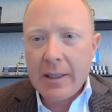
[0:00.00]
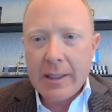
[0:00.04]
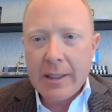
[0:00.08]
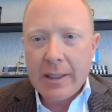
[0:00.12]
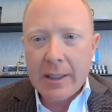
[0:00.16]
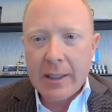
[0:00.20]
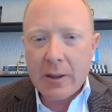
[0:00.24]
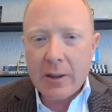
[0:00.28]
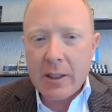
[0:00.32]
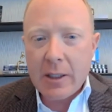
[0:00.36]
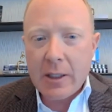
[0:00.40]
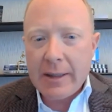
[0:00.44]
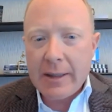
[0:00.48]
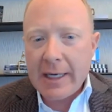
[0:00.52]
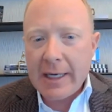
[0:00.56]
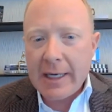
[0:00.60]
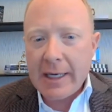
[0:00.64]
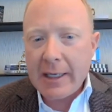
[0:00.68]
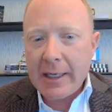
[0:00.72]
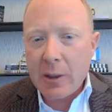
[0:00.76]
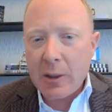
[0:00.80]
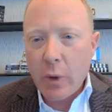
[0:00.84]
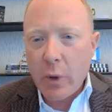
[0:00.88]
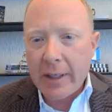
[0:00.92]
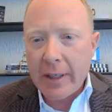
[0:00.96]
That
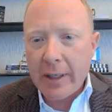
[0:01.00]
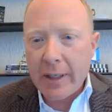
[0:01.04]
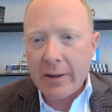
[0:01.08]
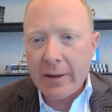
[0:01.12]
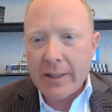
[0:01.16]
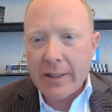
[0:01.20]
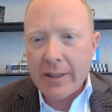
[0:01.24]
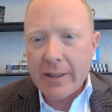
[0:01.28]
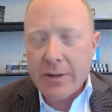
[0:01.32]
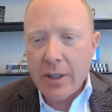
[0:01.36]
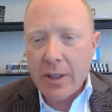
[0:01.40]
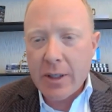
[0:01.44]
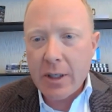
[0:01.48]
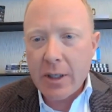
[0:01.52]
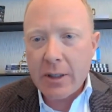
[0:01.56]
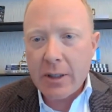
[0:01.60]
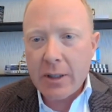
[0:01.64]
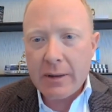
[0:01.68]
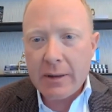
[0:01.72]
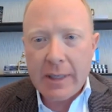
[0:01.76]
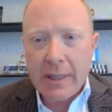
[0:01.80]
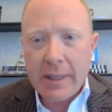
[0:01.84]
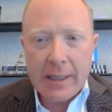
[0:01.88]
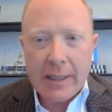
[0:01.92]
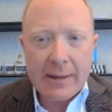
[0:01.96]
can quickly
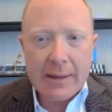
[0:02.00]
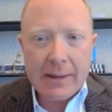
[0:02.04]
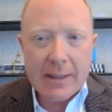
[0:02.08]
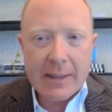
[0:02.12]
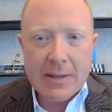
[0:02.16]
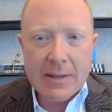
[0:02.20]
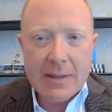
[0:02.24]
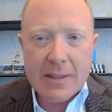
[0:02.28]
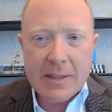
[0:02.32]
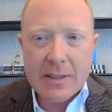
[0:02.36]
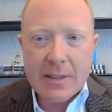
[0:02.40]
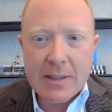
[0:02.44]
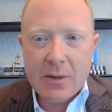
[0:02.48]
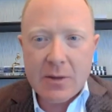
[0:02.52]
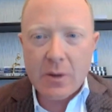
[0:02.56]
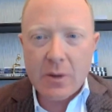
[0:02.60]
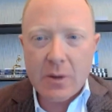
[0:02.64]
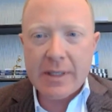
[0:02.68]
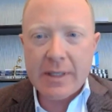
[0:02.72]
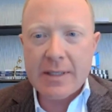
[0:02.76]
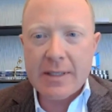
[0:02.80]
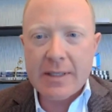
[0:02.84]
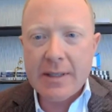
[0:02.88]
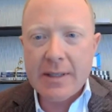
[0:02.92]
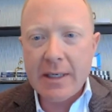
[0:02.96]
turn, and this is sort
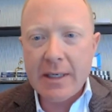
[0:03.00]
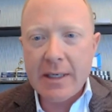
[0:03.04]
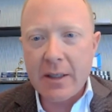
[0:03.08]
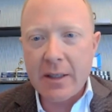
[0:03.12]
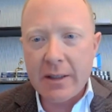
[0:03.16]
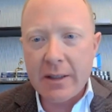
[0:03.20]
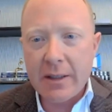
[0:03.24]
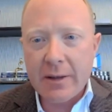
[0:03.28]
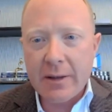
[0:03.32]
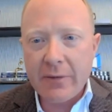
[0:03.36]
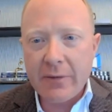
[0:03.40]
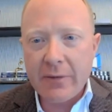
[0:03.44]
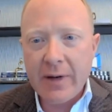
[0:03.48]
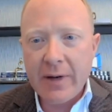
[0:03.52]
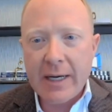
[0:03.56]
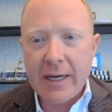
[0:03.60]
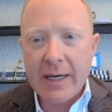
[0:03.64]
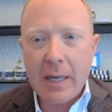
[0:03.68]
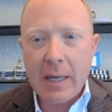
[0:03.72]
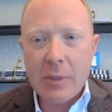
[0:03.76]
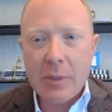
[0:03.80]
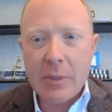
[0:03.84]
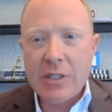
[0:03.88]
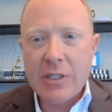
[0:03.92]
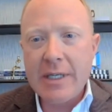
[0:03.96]
of the skill of the Fed.
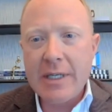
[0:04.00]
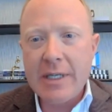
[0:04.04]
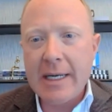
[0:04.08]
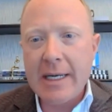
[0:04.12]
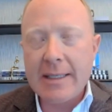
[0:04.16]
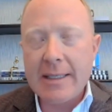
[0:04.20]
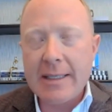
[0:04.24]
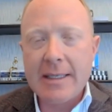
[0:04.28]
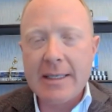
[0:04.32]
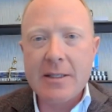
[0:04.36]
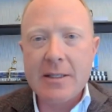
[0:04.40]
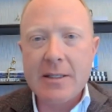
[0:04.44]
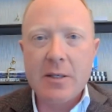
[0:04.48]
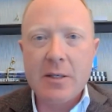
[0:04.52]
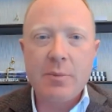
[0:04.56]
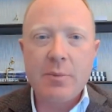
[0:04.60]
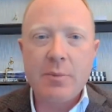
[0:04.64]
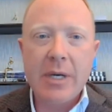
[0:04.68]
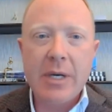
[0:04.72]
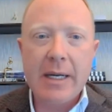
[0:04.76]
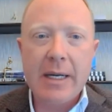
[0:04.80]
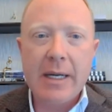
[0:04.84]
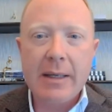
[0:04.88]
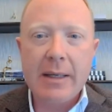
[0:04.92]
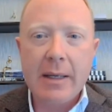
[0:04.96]
How much do you
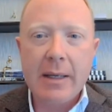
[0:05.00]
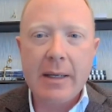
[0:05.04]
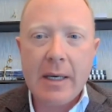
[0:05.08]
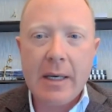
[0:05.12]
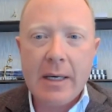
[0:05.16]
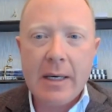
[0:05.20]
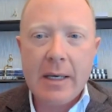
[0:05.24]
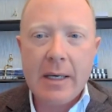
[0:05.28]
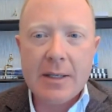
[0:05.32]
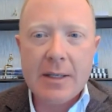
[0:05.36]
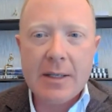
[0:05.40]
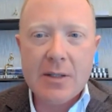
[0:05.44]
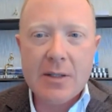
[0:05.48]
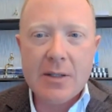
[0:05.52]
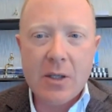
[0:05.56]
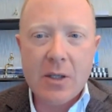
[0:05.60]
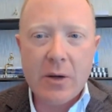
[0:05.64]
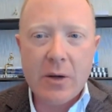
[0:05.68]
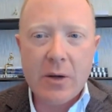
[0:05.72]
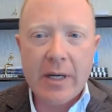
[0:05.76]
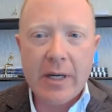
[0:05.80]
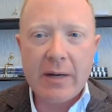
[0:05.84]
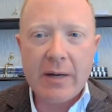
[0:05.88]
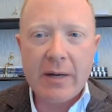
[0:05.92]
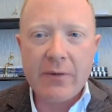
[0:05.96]
anticipate the
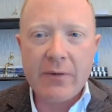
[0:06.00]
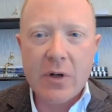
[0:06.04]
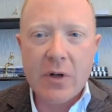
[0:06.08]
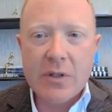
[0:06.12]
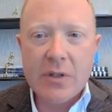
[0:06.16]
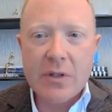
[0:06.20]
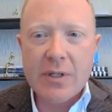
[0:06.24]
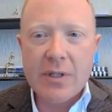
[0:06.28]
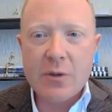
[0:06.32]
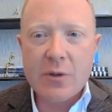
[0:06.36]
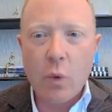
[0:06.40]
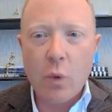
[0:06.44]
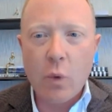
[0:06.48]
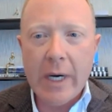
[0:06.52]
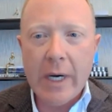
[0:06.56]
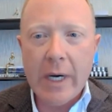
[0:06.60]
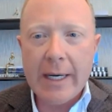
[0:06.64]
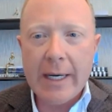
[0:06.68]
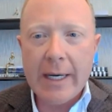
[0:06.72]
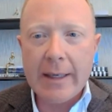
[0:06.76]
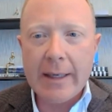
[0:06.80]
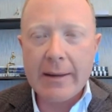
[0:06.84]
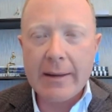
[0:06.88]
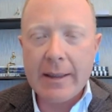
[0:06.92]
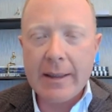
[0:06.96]
slowdown versus
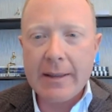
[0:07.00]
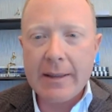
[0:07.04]
waiting?